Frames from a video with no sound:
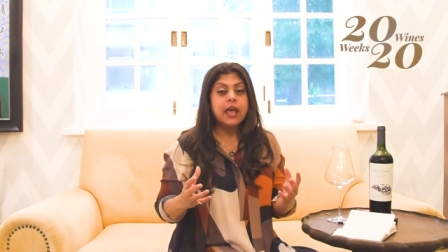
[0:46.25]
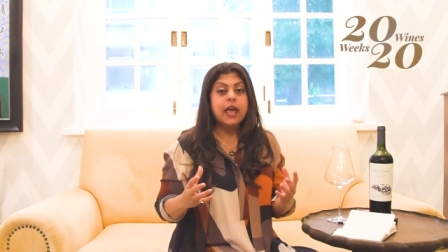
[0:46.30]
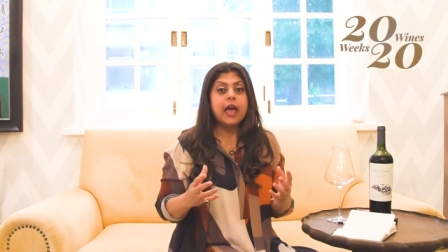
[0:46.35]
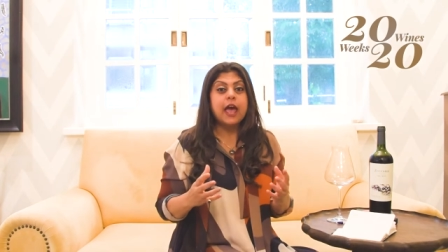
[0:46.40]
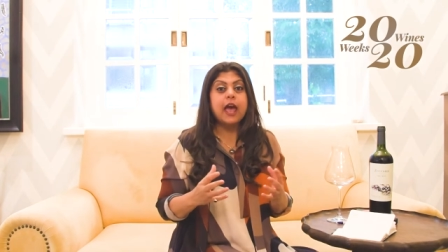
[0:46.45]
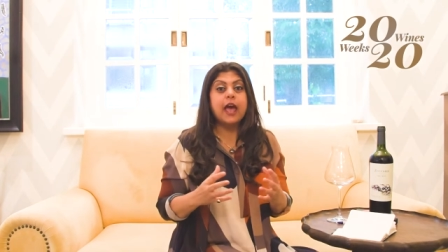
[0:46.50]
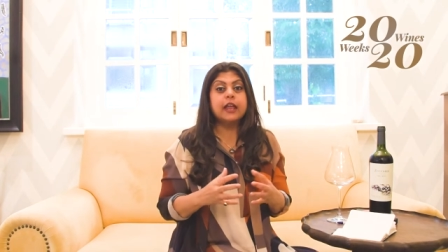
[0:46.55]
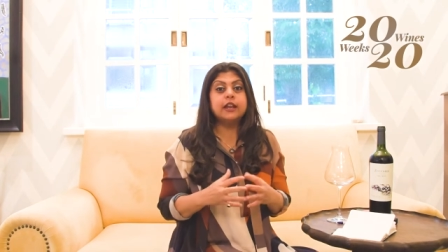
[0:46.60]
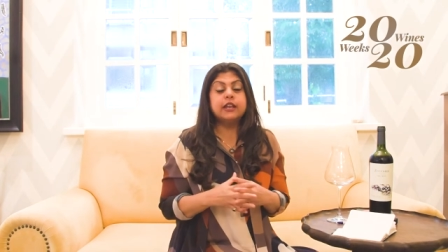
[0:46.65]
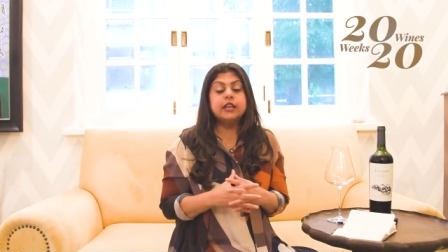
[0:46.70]

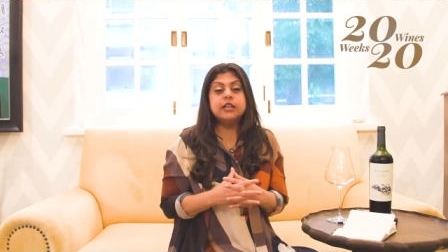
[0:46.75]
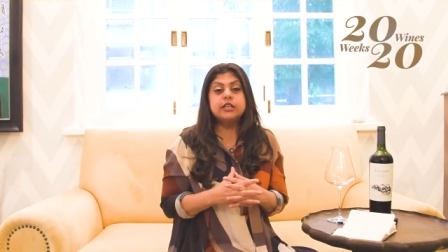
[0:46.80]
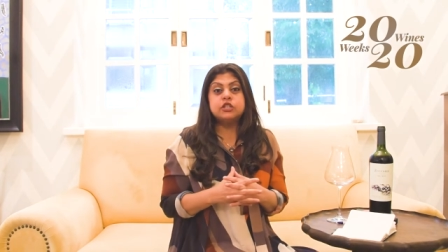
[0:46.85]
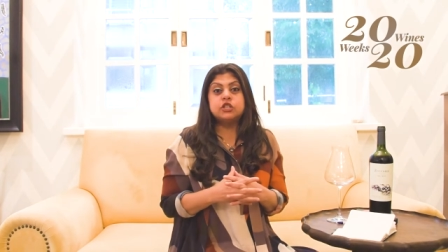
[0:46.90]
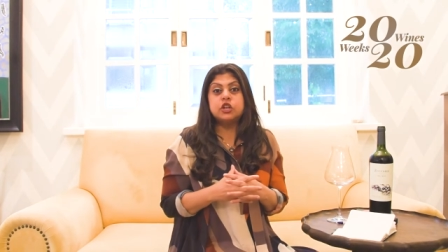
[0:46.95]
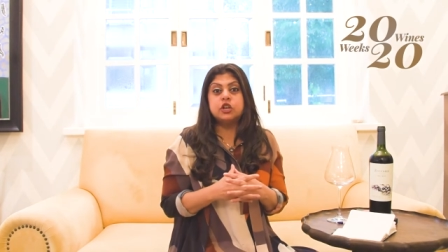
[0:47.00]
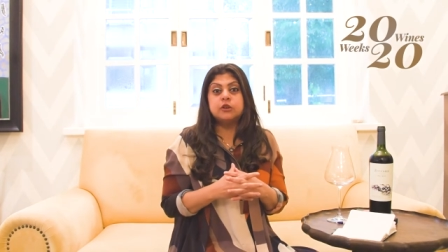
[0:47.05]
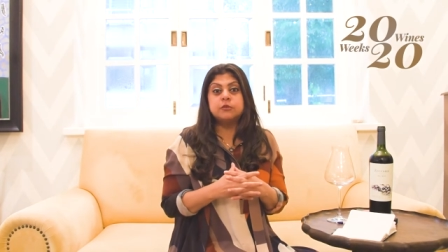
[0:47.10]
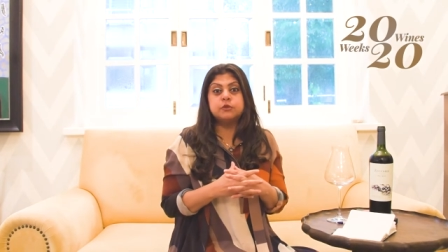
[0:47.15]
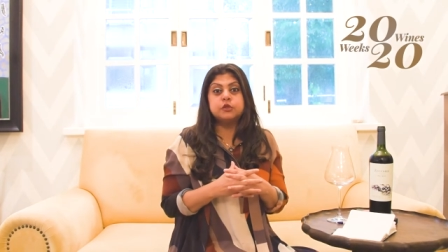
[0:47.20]
And in
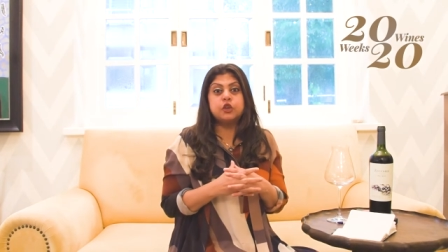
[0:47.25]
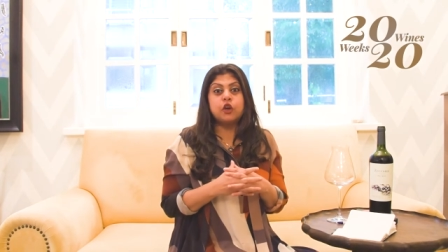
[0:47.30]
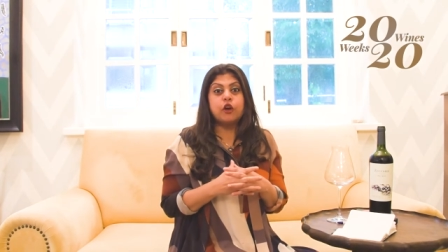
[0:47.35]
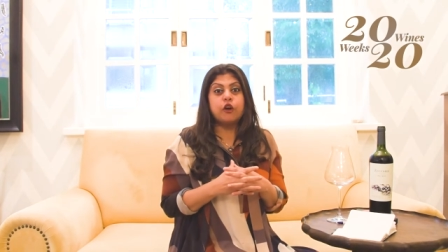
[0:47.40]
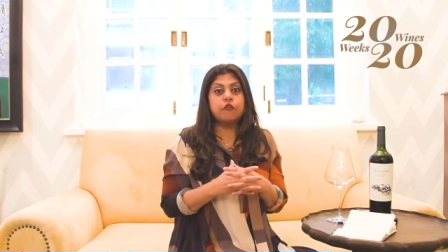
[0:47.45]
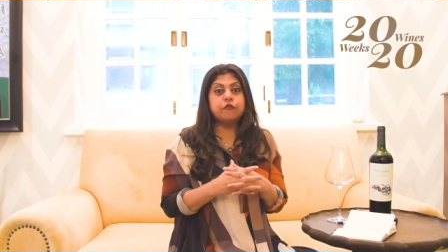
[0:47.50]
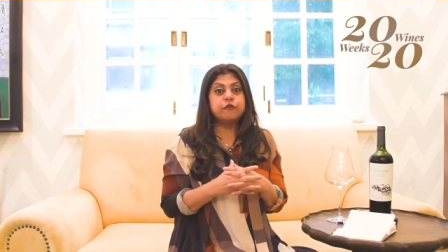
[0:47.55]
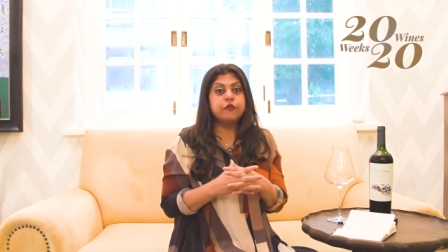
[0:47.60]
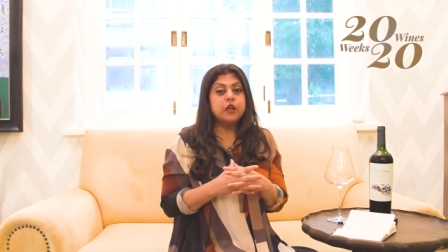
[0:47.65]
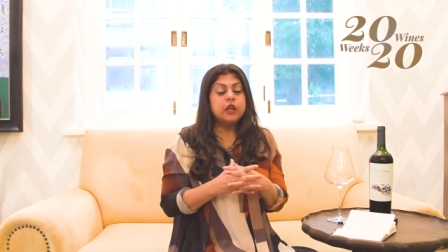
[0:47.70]
terms
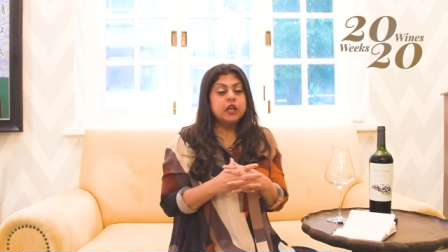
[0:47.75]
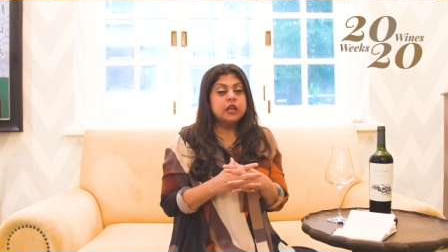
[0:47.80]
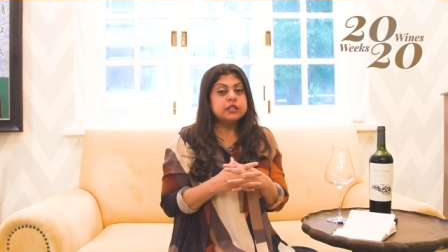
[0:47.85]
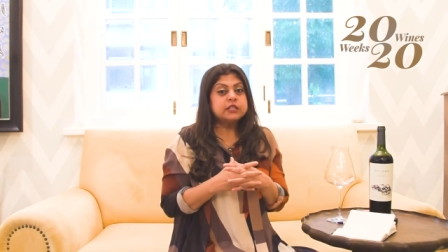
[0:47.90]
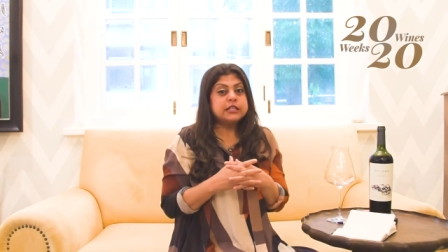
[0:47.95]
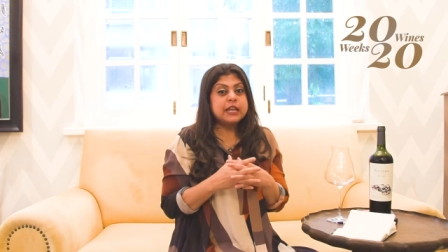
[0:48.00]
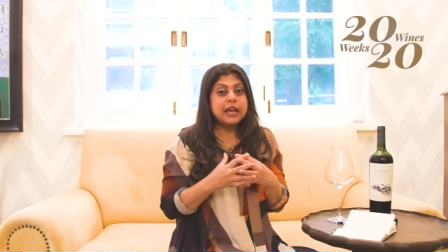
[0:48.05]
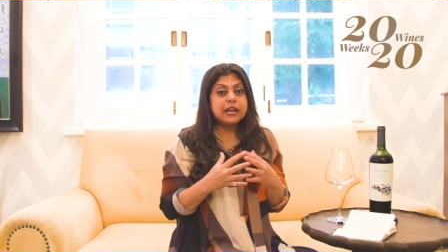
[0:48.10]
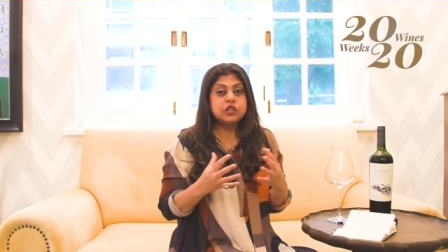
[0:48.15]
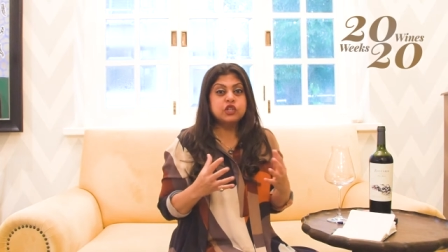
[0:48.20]
of
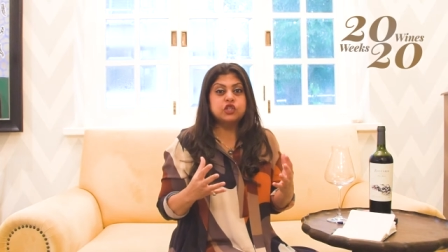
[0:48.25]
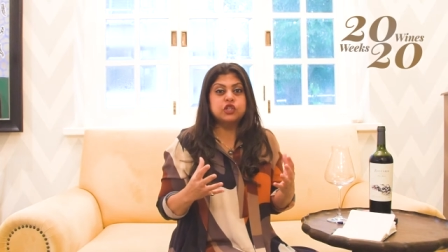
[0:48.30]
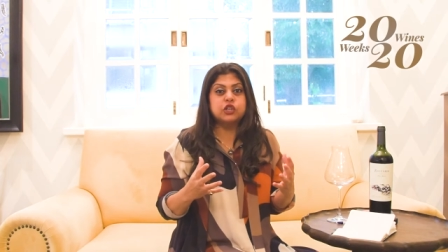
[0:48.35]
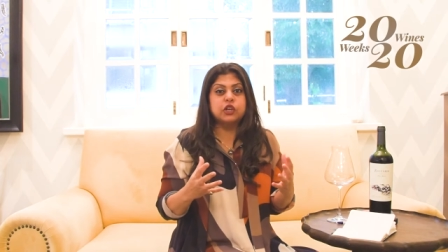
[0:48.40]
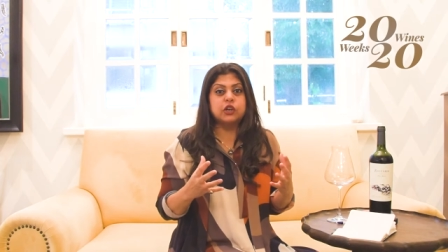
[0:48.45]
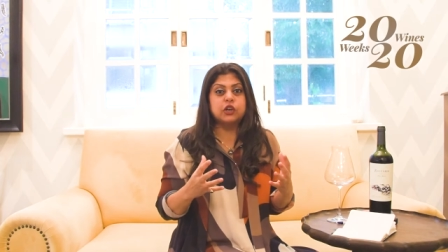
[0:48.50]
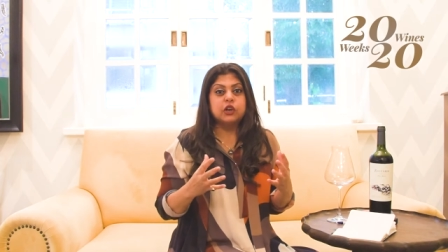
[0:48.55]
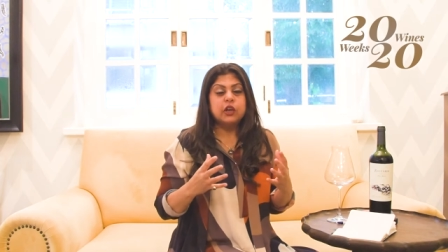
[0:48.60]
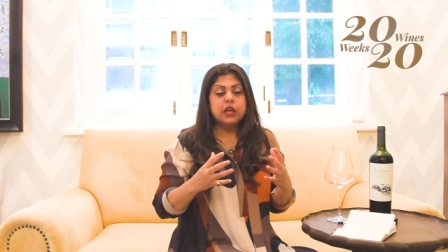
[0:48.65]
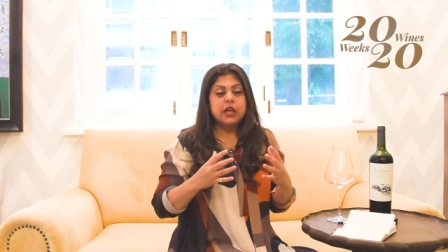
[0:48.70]

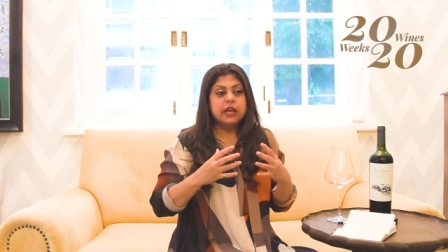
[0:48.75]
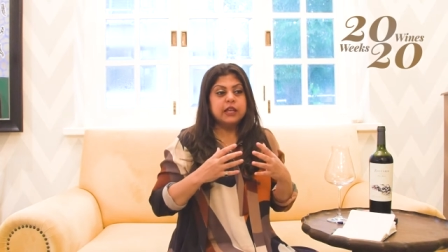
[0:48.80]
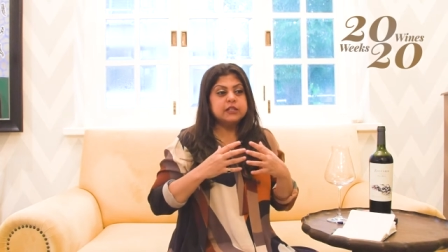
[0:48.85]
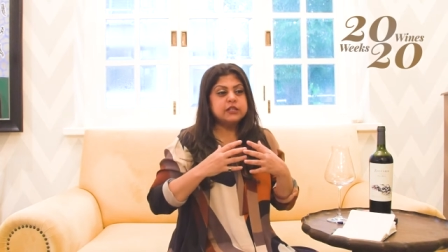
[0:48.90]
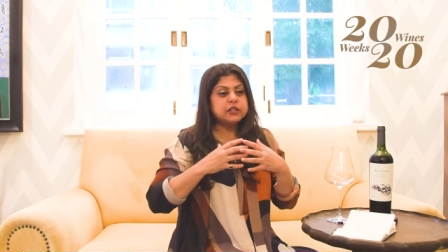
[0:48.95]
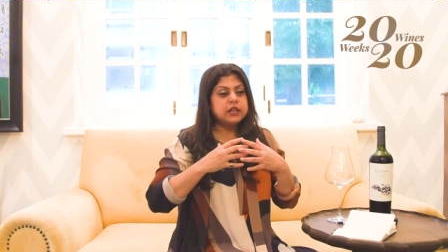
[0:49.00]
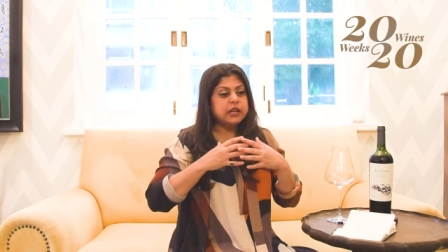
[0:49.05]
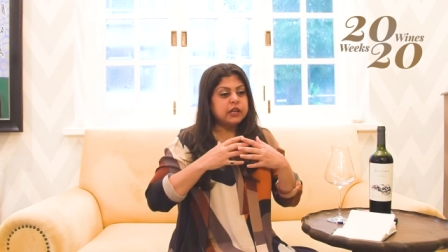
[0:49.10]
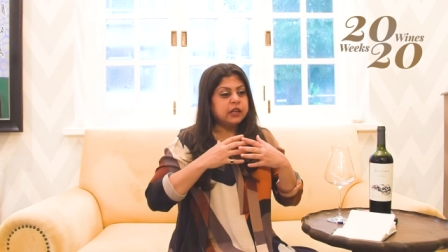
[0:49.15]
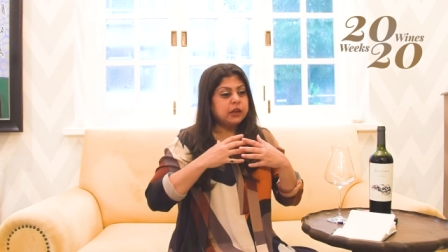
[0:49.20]
texture,
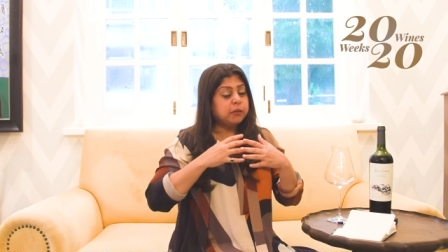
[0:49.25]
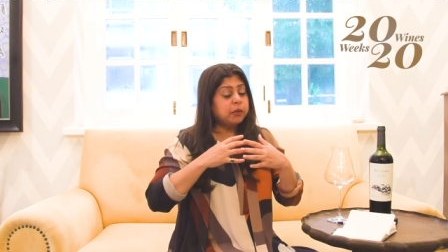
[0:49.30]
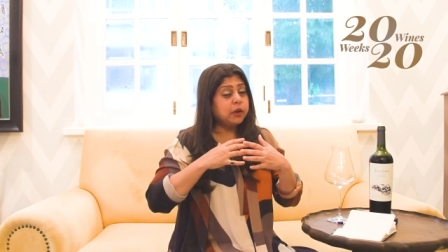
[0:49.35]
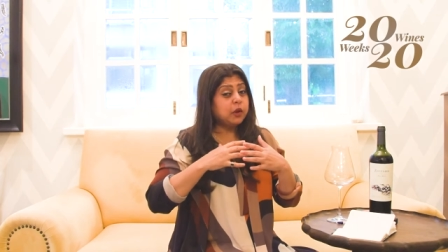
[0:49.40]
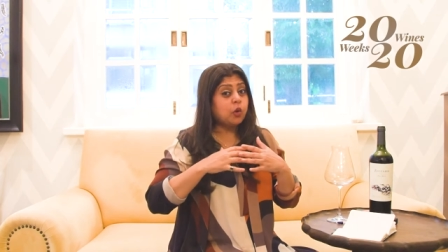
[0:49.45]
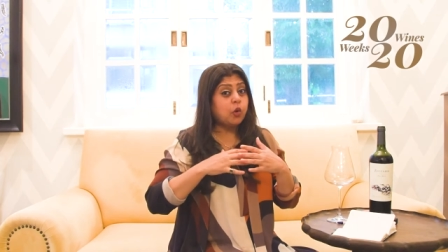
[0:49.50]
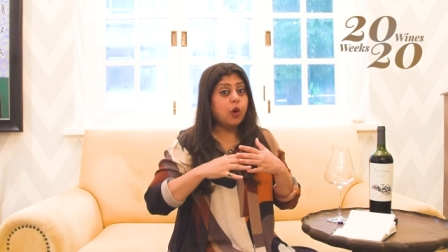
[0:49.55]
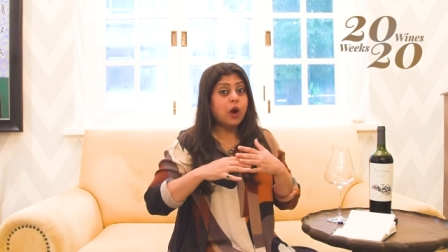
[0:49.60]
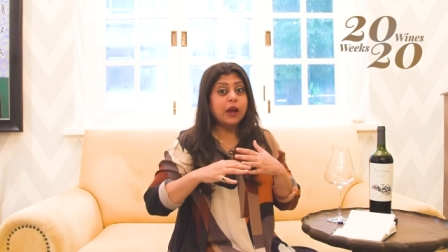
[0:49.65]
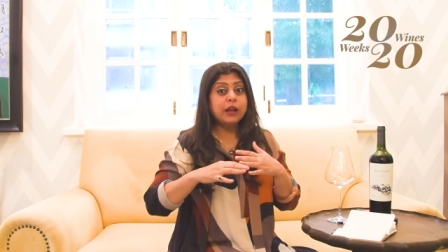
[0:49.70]
it can
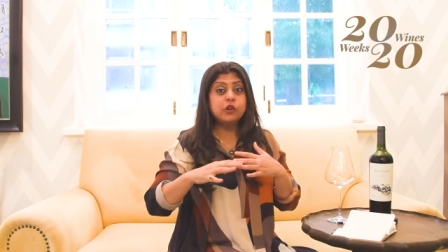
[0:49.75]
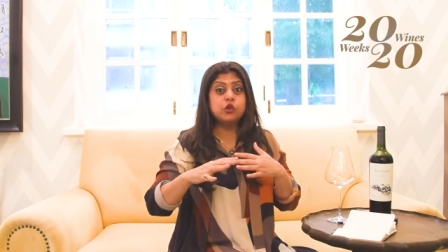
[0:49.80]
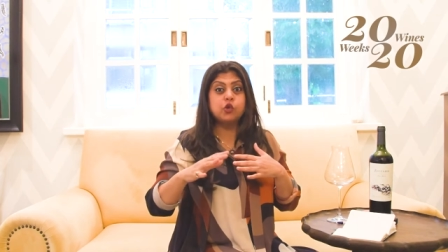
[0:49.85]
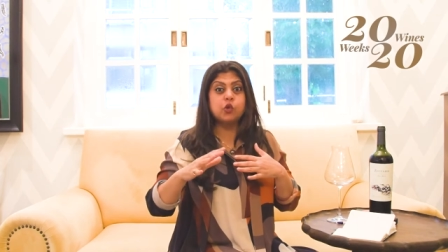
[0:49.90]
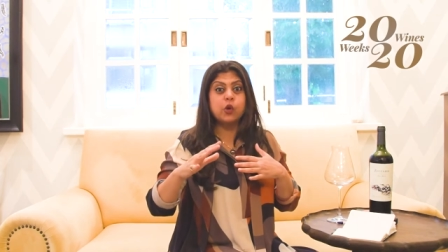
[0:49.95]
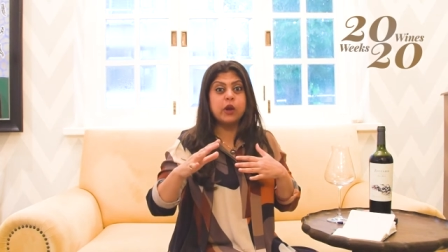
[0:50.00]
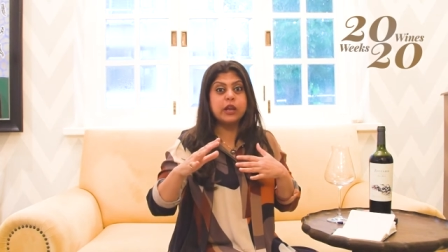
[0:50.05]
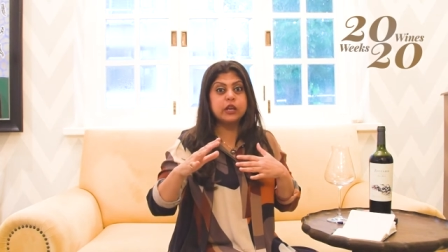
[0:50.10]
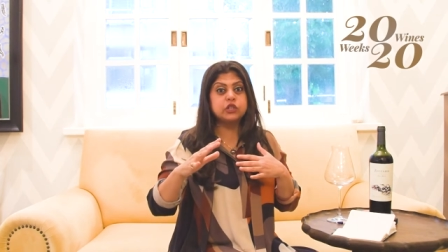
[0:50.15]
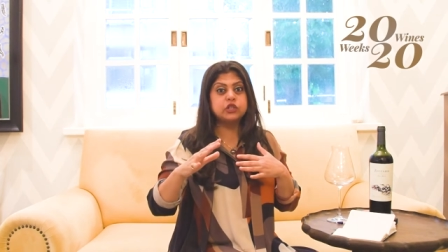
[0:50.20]
be quite
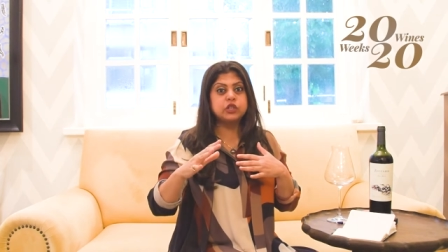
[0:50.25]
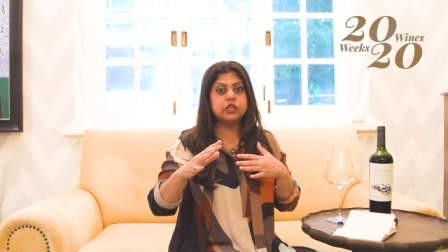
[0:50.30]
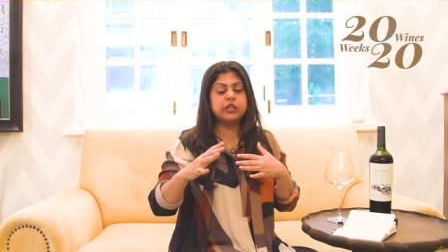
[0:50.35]
rich.